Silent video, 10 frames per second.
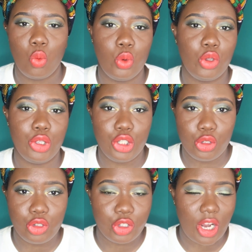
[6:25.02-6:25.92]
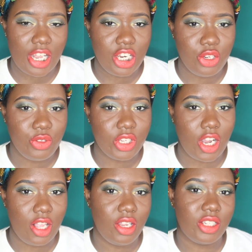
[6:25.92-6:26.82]
Will you try to use
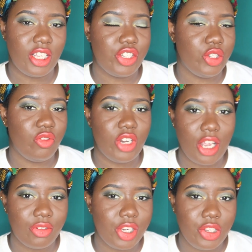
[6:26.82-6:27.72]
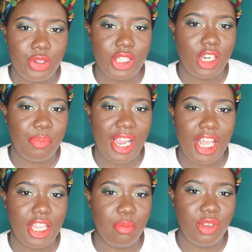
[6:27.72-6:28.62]
colors that you've never used in a
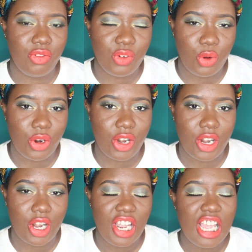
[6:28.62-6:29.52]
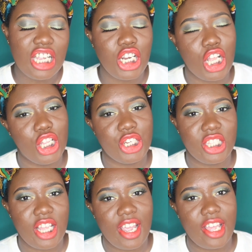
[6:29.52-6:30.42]
palette before? Colors
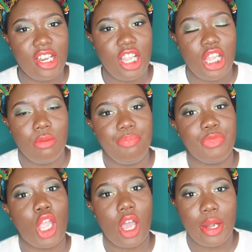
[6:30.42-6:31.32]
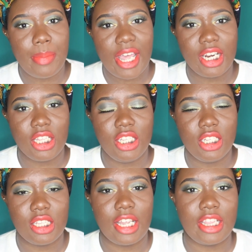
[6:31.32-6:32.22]
that automatically
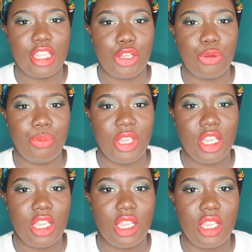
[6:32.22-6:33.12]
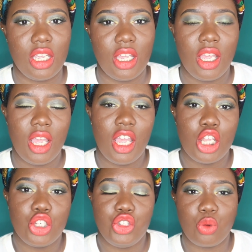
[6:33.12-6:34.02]
look like they'll be
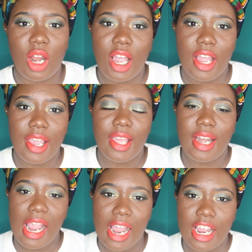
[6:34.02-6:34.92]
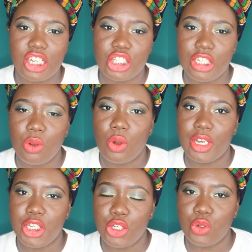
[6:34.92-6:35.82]
dry and ashy
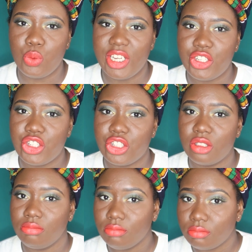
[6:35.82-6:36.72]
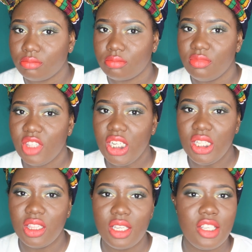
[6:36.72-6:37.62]
on you, which
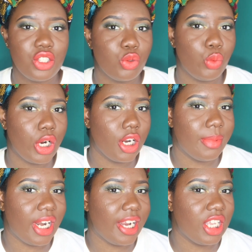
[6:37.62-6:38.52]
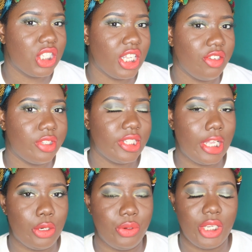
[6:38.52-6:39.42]
these were, but I guess they've
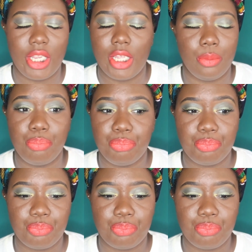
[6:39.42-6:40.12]
settled in.